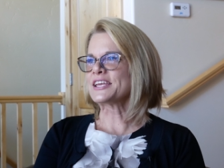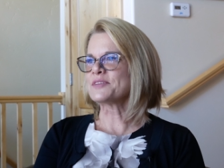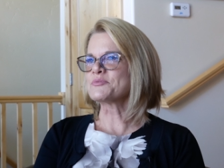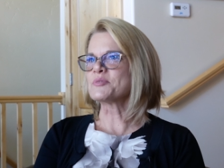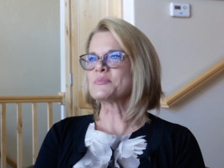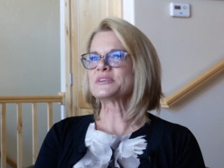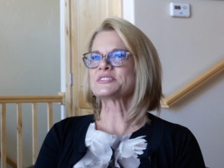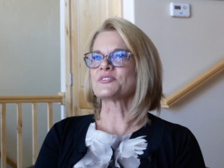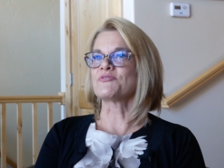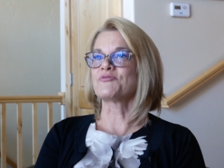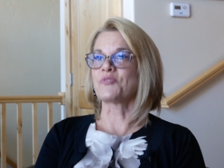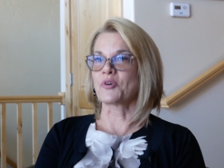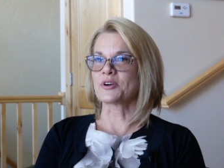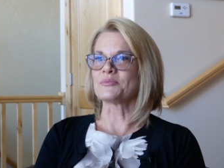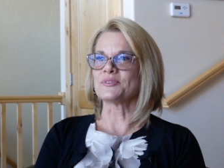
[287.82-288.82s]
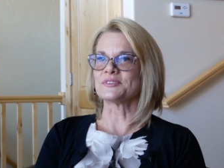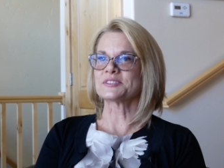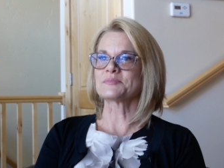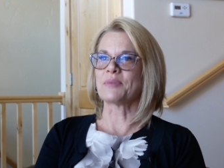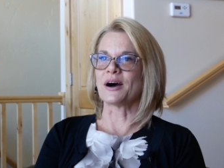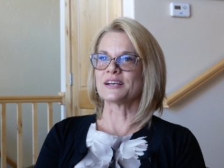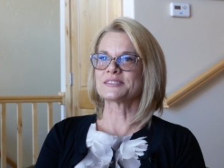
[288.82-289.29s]
and keep them as affordable
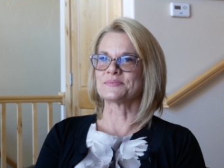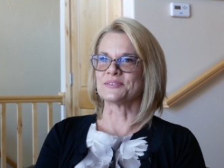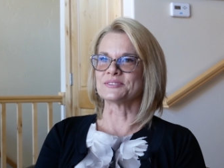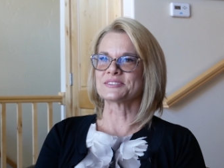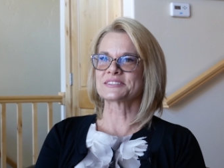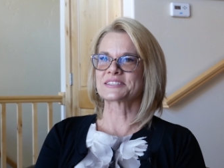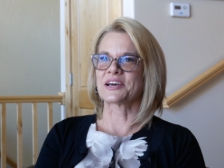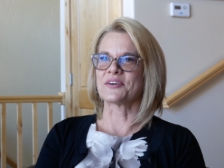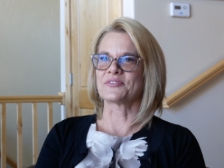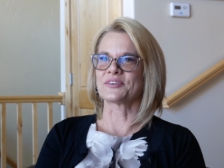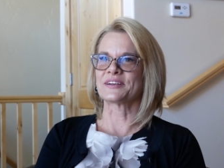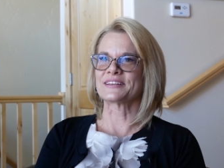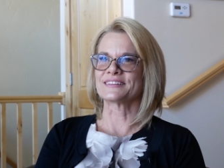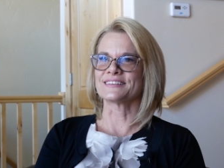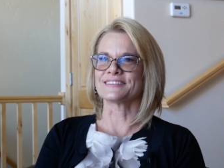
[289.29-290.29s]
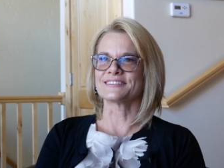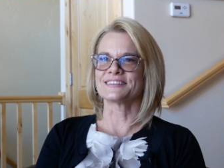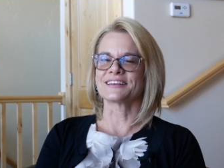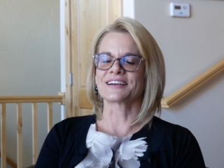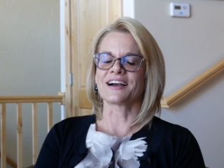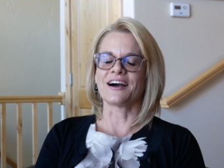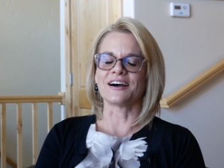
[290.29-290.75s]
as possible, just covering
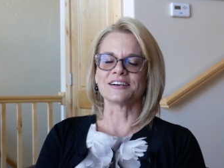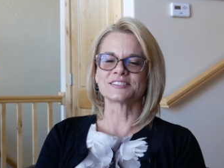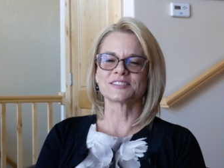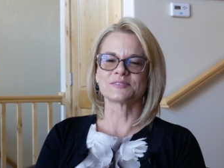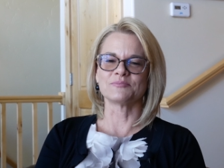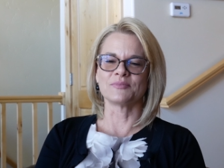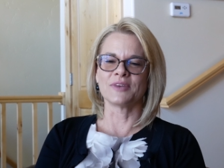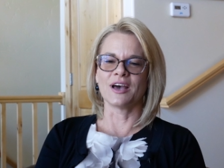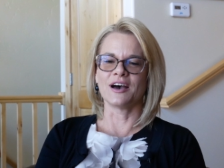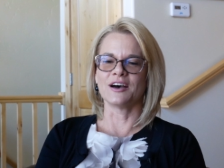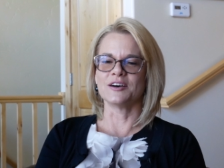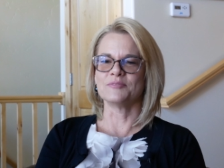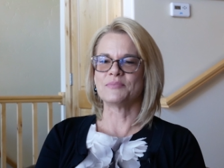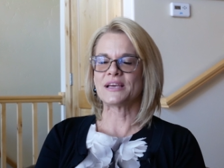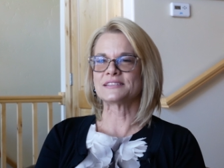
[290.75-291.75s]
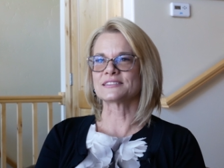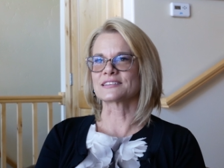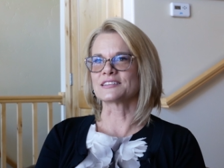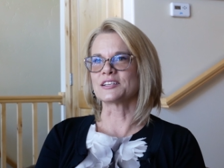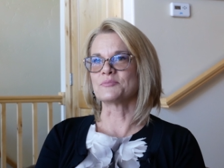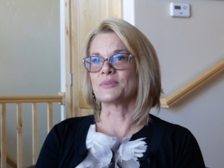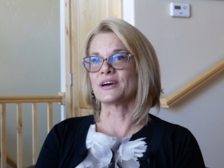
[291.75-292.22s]
the costs, uh, basically.